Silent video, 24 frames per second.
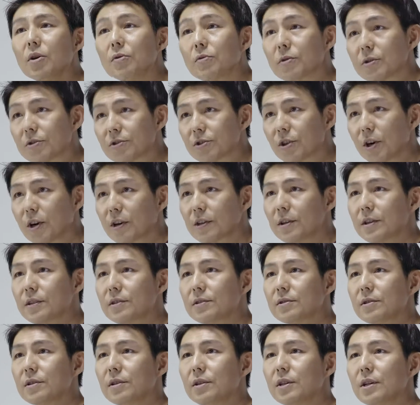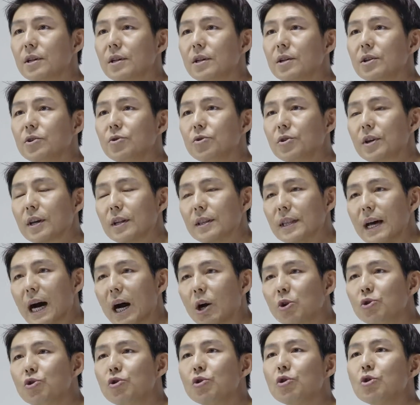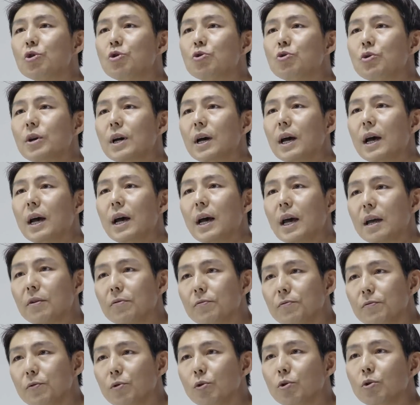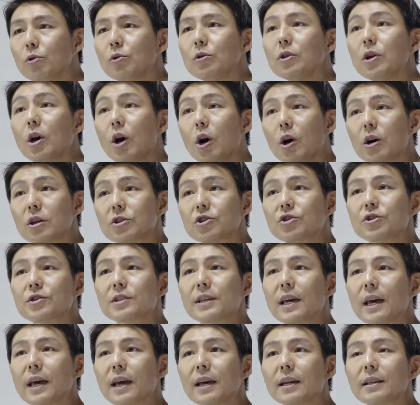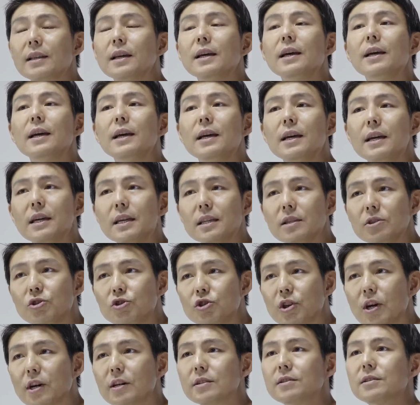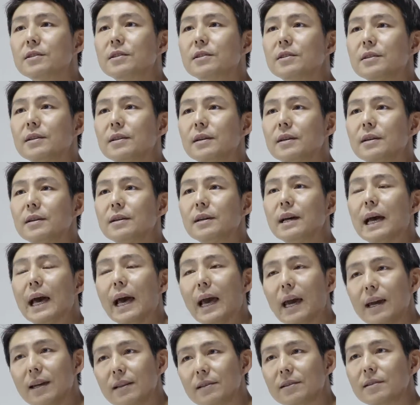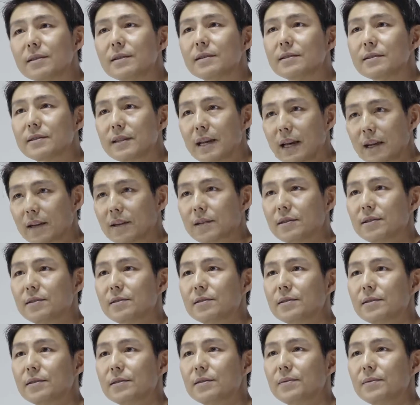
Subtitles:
For starters, you can now do a full arch scan in just 8 seconds.